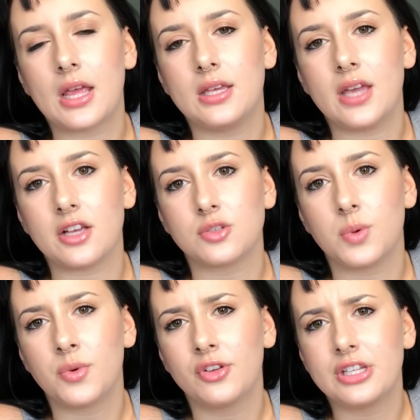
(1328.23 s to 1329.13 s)
yes, we
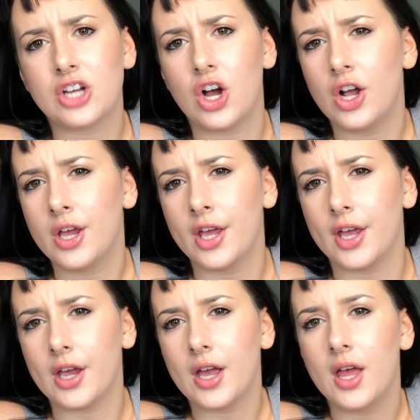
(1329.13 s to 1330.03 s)
weren't really
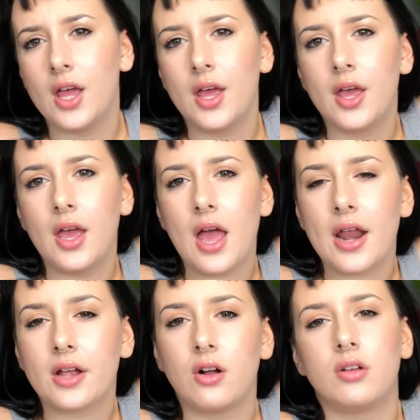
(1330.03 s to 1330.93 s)
talking. And
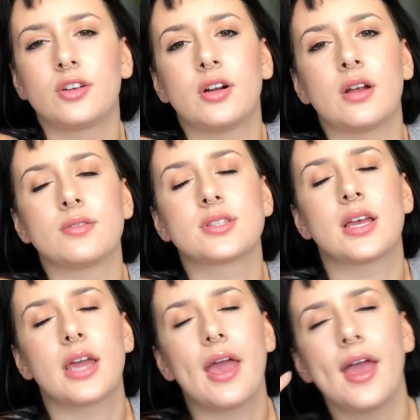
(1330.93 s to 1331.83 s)
I called her. I was
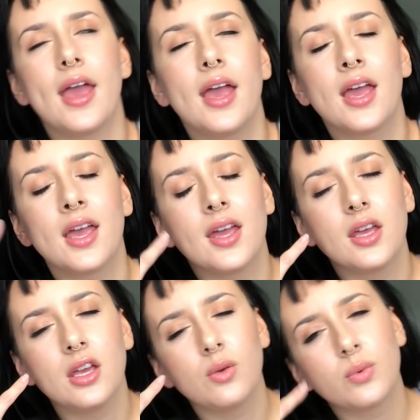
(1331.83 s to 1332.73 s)
like, hey,